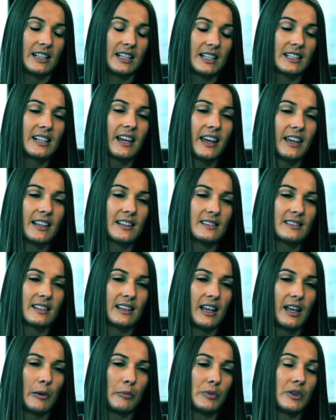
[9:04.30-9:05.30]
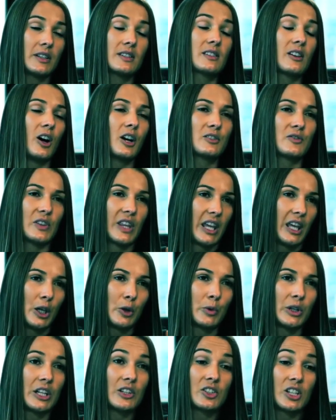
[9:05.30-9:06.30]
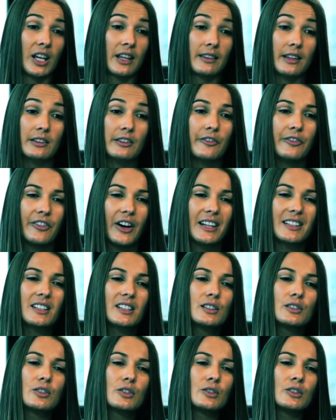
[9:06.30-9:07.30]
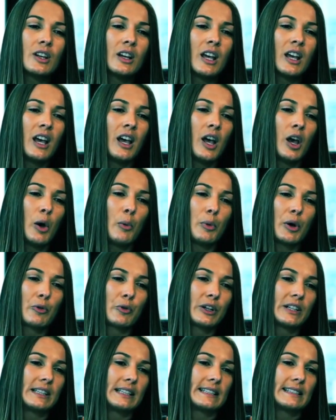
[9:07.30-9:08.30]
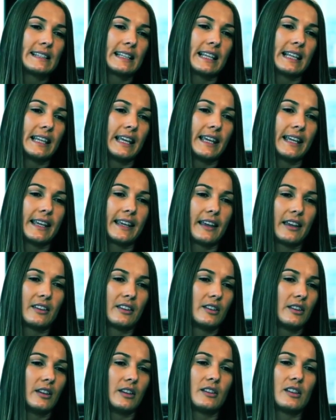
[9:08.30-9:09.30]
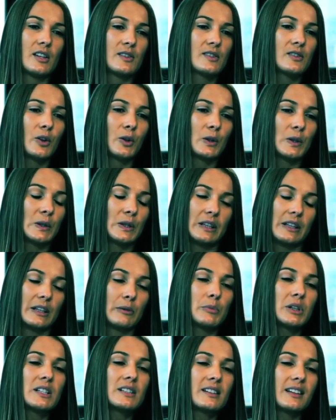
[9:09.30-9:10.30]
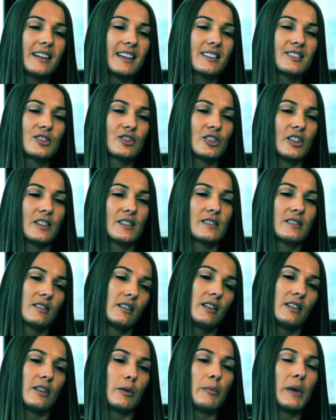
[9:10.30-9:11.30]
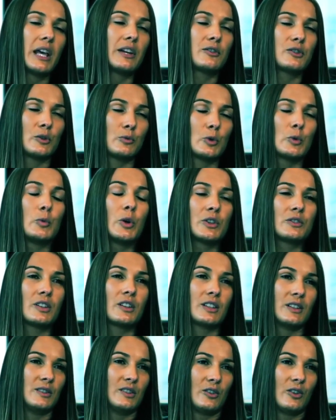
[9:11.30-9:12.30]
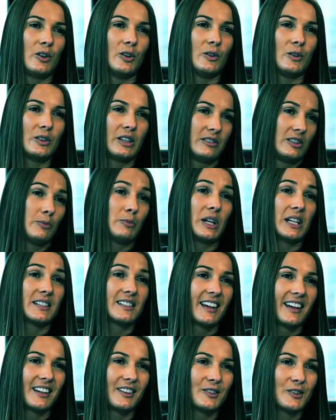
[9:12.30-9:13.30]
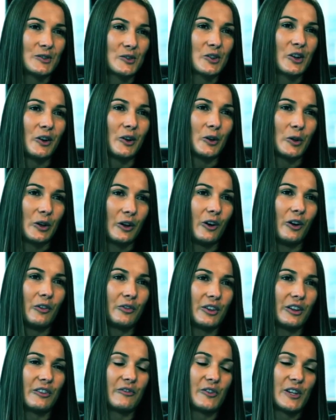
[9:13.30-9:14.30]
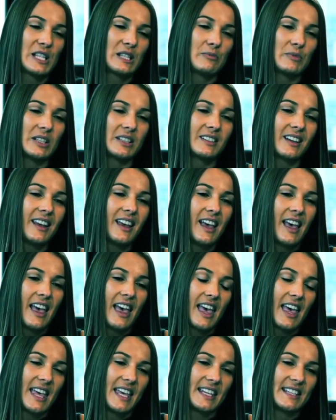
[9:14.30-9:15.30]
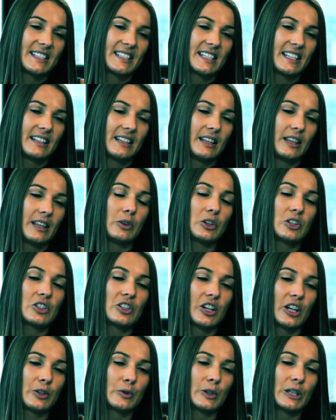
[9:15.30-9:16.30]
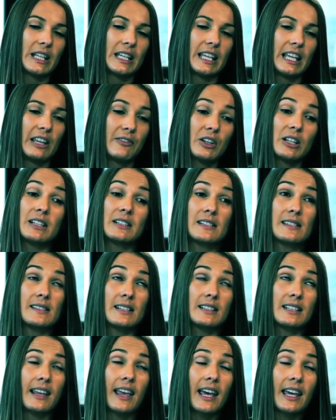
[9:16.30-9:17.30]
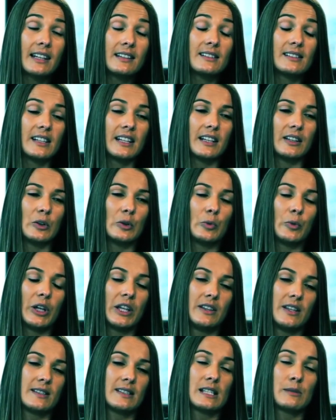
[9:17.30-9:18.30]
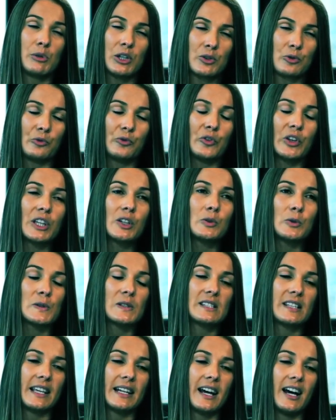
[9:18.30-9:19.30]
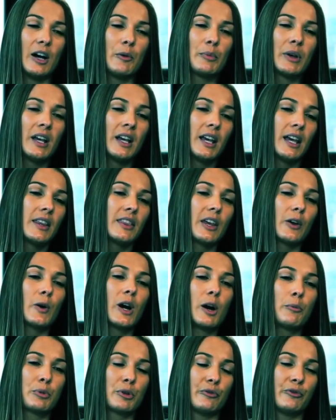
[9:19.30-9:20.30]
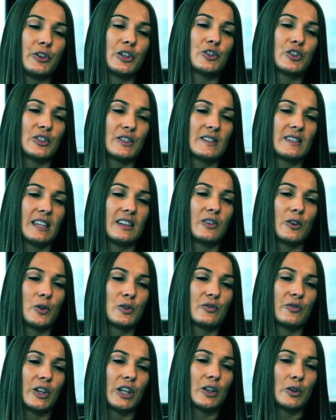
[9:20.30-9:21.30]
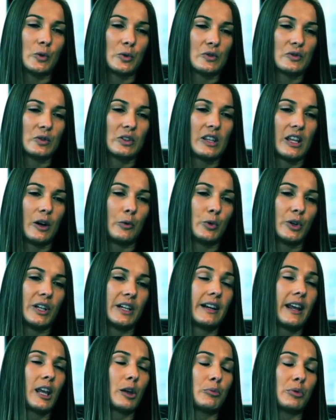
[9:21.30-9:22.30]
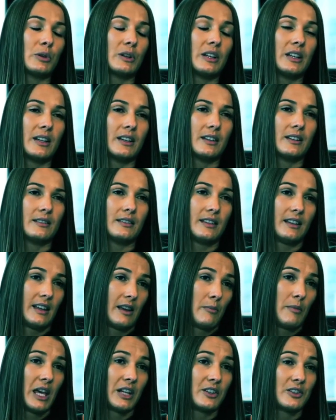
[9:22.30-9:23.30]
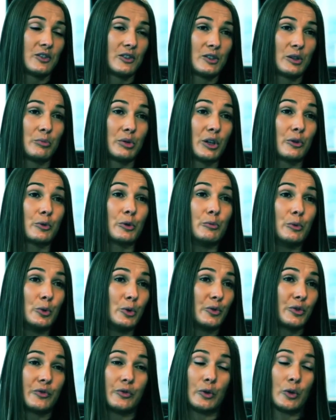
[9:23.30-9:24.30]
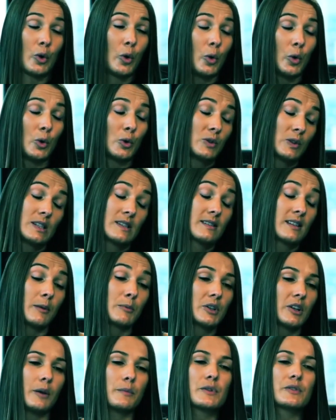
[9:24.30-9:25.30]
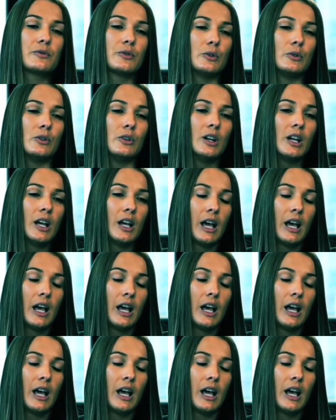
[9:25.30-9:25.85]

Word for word: dictates um, the size of the equity check that the fund can do. But realistically, there's no limit. It's just the manager will want to control to maintain control of the investment and generally, even in a syndicated deal where there's a special vehicle set up, there are provisions in those vehicles that would enable a, a manager to be removed for cause and sometimes for